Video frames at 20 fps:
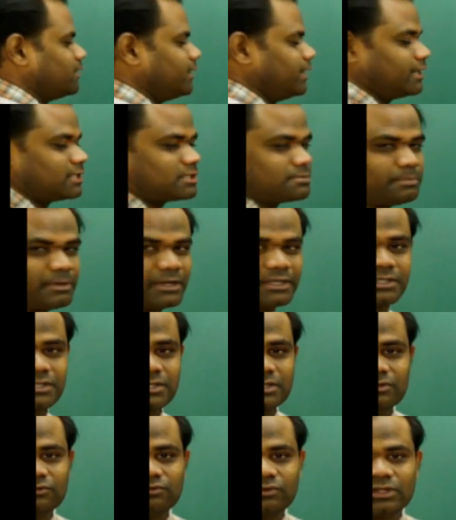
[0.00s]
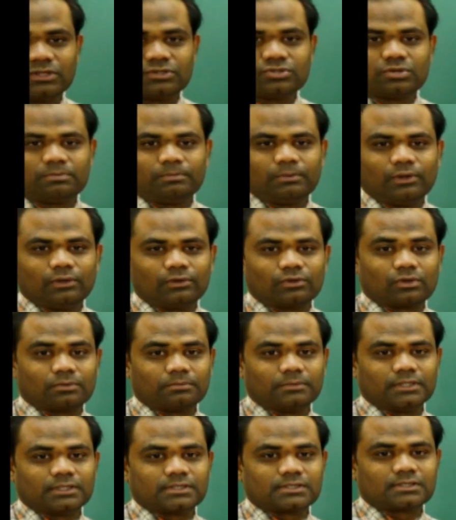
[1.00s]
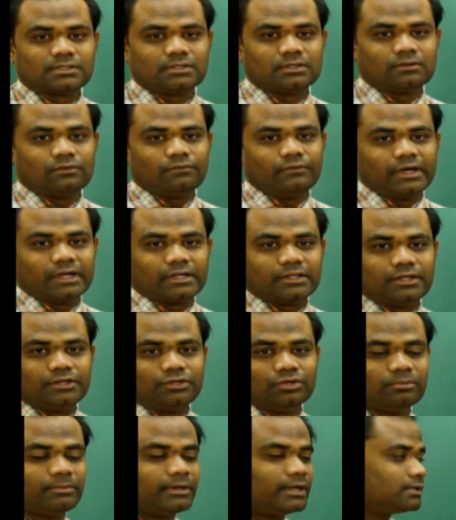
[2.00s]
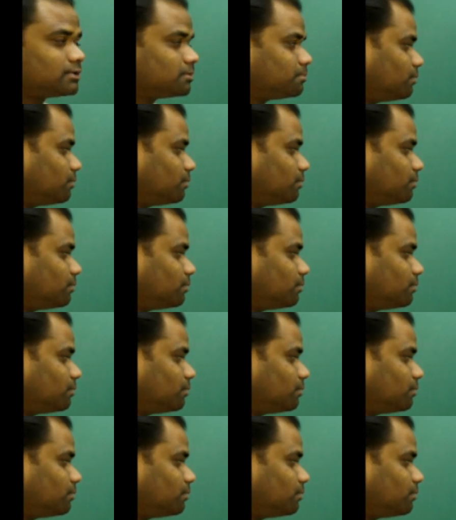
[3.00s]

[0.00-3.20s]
expressed for the two polynomials, where the numerator